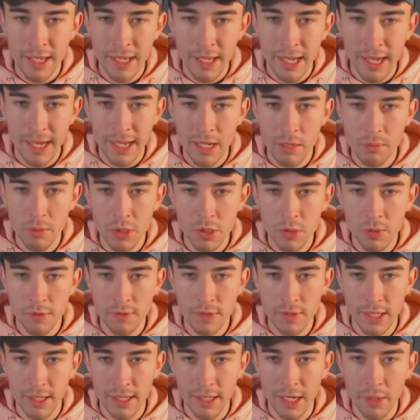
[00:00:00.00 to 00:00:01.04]
And then once we've
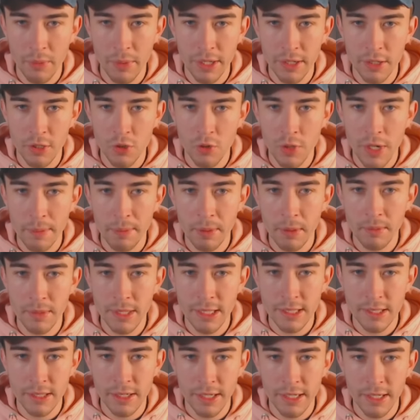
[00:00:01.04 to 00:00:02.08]
done that, we're going to trap them
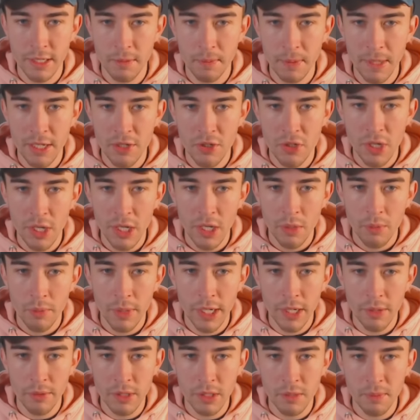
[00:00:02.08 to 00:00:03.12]
this side of the pitch. We're
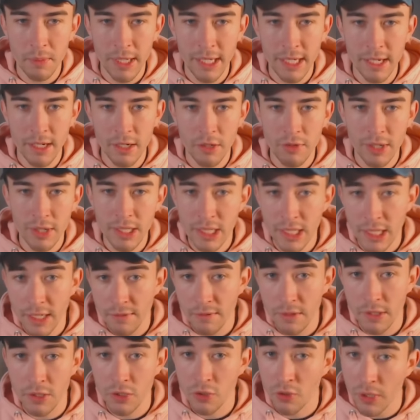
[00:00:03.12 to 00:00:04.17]
going to be aggressive.
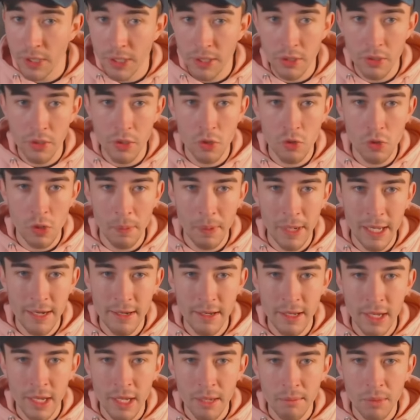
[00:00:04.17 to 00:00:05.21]
The striker could drop in,
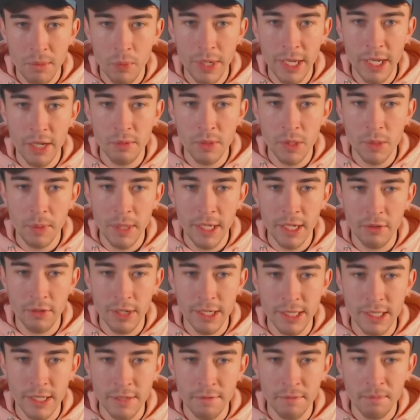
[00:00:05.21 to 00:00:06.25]
but we're going to be
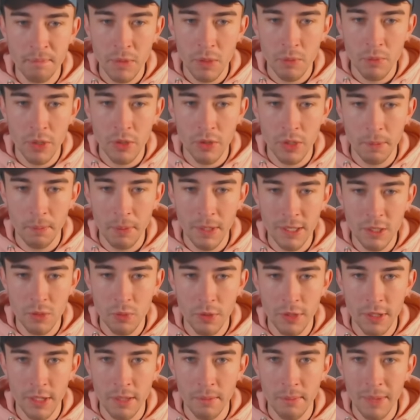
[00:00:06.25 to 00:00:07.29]
aggressive. We've got the
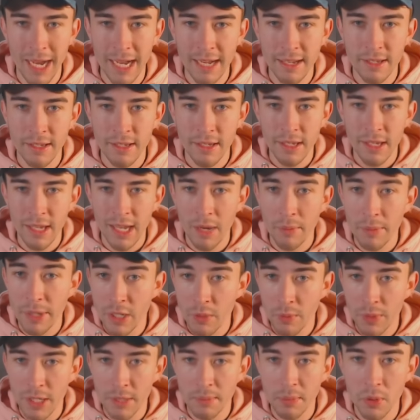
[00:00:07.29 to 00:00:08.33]
+1 at the back, and we
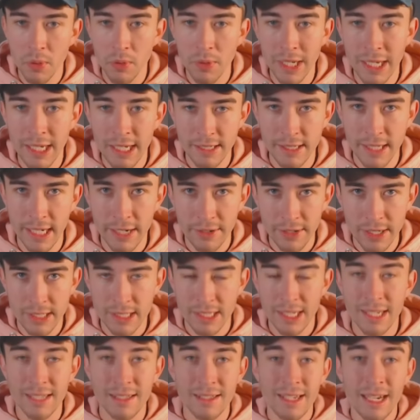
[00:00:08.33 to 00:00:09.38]
can win the ball in these areas.
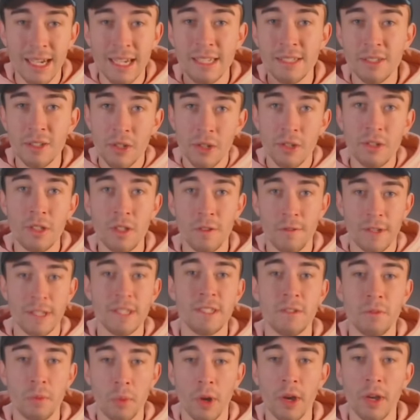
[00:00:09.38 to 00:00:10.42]
That is good
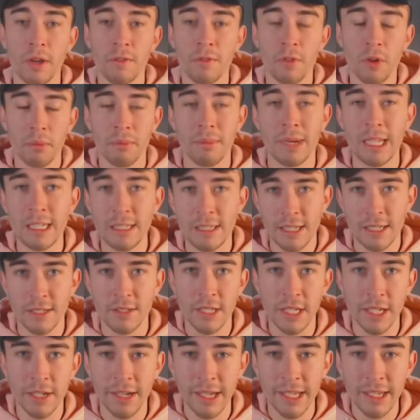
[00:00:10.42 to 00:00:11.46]
defensive work from Manchester
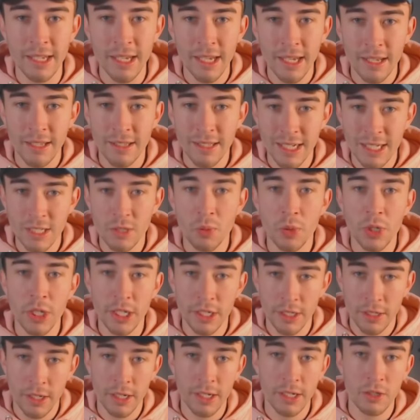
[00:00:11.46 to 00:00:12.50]
United. That is what
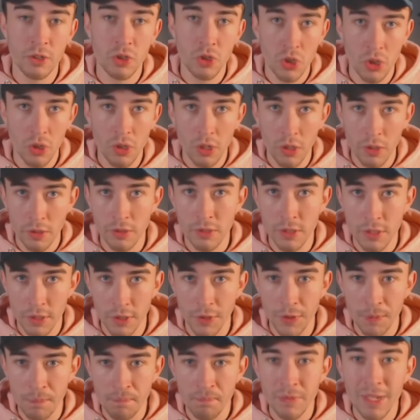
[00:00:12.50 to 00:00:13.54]
United should look to
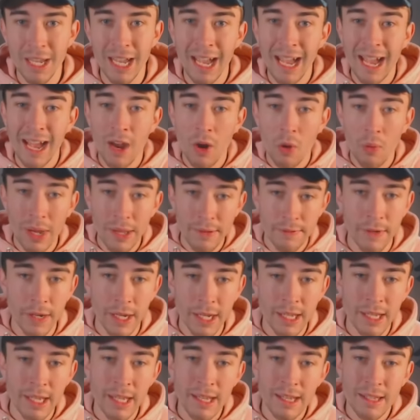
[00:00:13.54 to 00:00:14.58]
do.
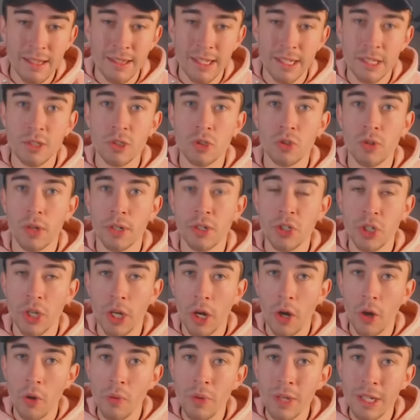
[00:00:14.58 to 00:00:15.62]
However, this structure
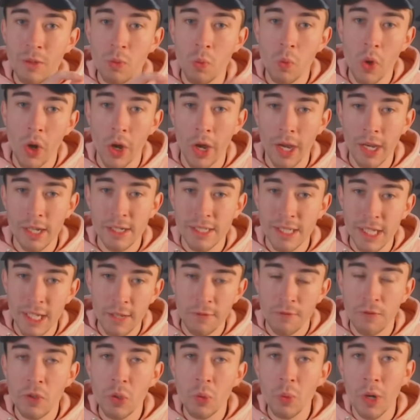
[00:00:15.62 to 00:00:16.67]
only works
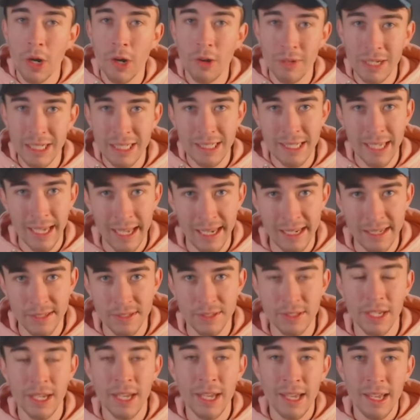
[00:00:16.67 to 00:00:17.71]
if you are
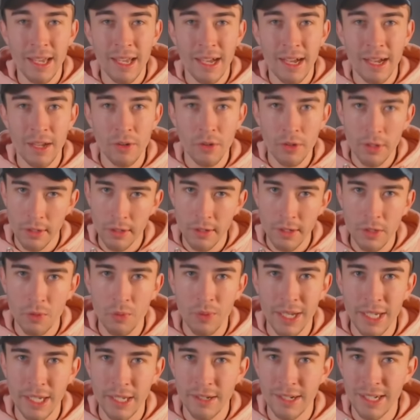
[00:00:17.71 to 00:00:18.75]
intense. And on a night
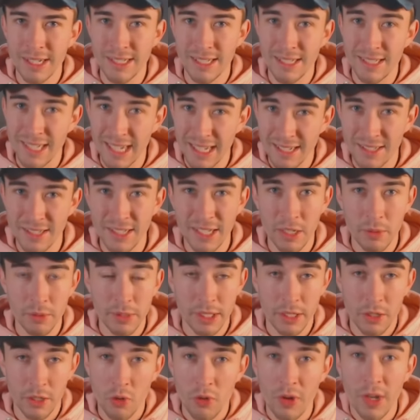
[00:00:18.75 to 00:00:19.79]
where United's intensity was
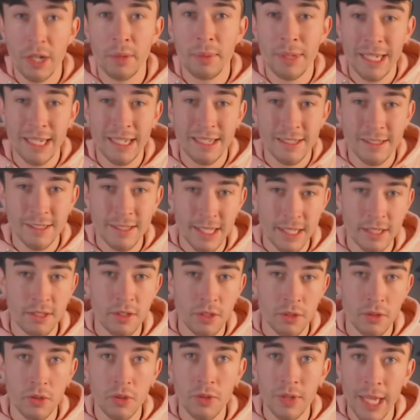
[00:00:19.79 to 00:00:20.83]
incredibly
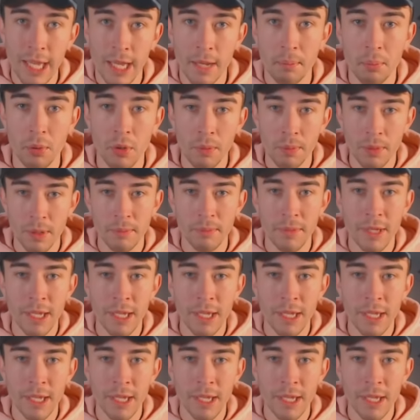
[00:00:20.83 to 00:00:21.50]
inconsistent, you get a problem.